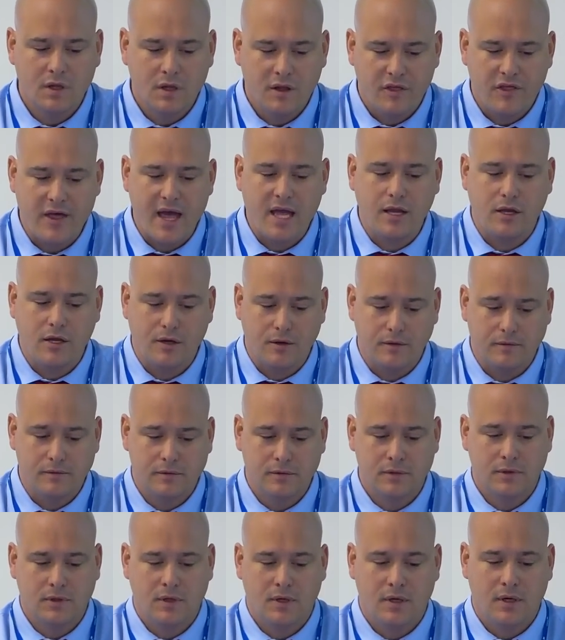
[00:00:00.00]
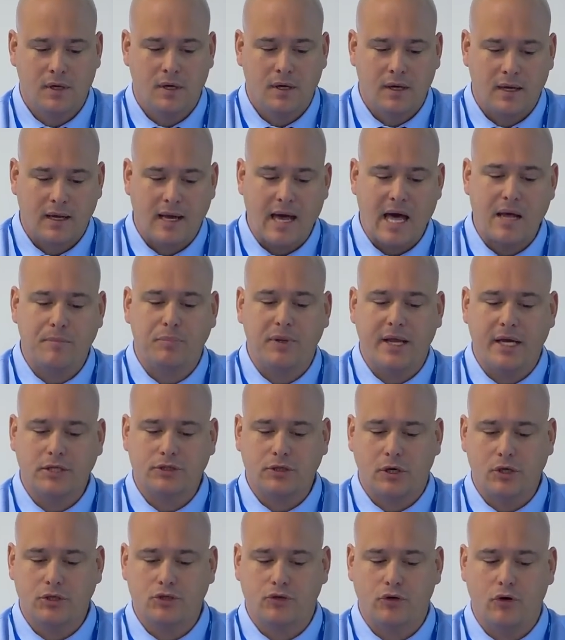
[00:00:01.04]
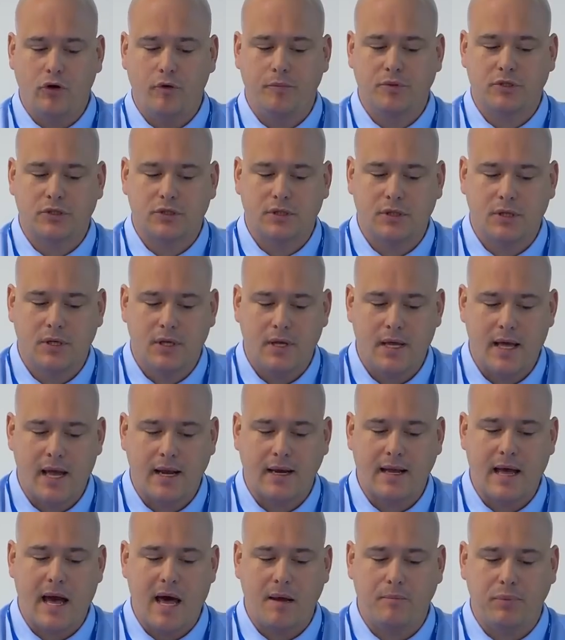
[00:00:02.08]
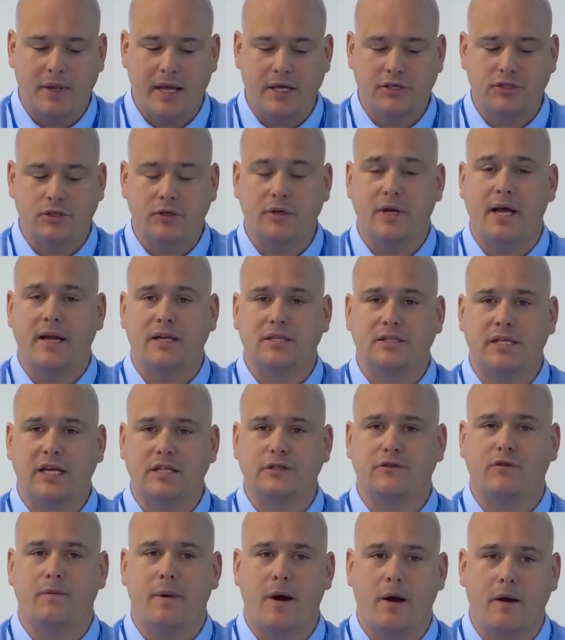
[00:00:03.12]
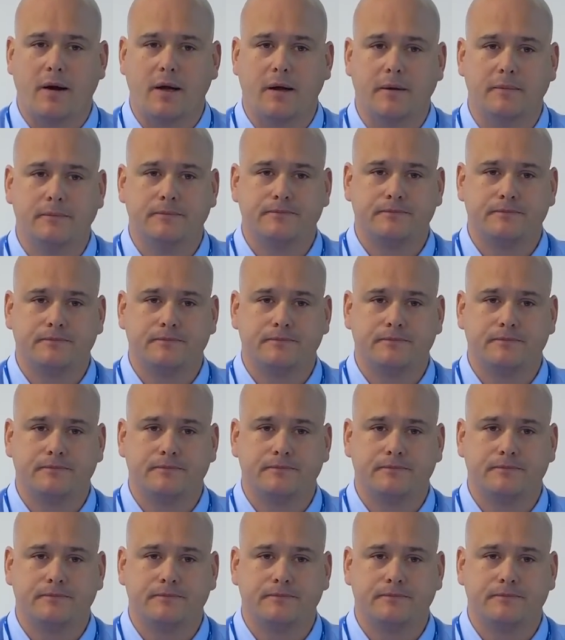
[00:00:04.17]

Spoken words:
Thank you. God bless our troops, and God bless the United States of America.